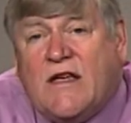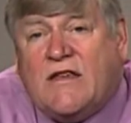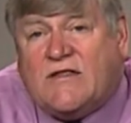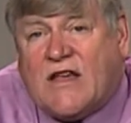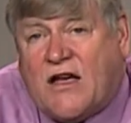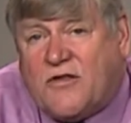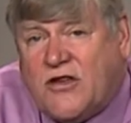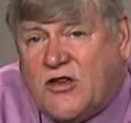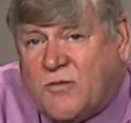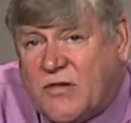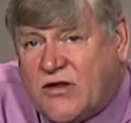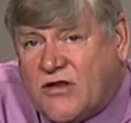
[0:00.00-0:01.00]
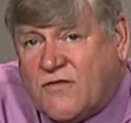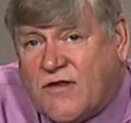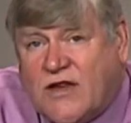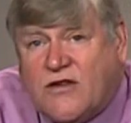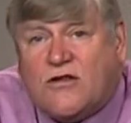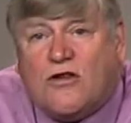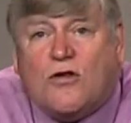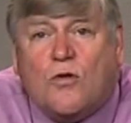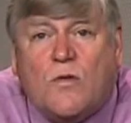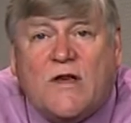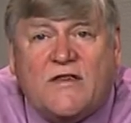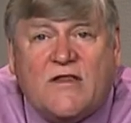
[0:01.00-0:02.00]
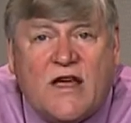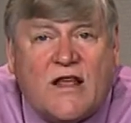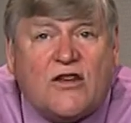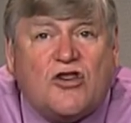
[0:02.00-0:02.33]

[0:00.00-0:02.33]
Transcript: southeast Pennsylvania to Louisiana.